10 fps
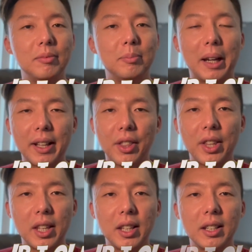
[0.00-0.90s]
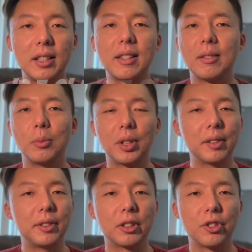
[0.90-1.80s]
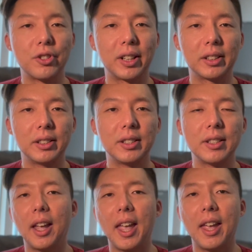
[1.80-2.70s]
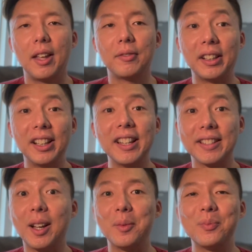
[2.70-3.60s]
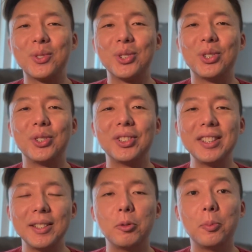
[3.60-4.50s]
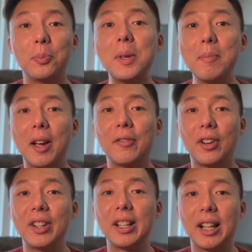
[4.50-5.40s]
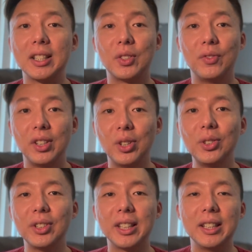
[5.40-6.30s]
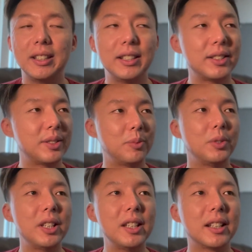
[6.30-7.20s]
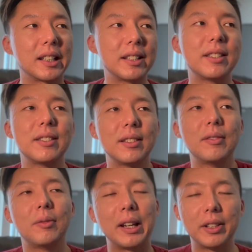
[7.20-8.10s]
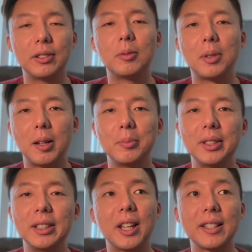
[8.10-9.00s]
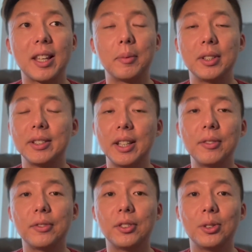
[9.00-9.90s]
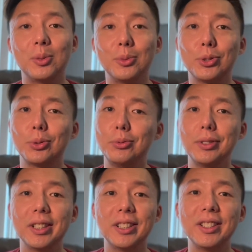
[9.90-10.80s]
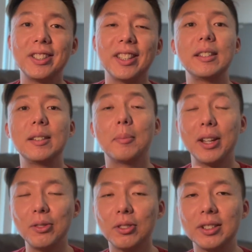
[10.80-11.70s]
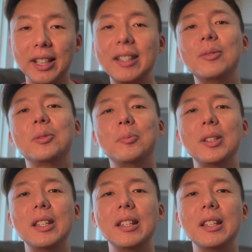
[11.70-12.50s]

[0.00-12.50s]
buying things, booking for contractors, and finally it's up. So this will be my very last video in this really nice rental apartment. It's kept us safe for almost 2 years. My new content will be,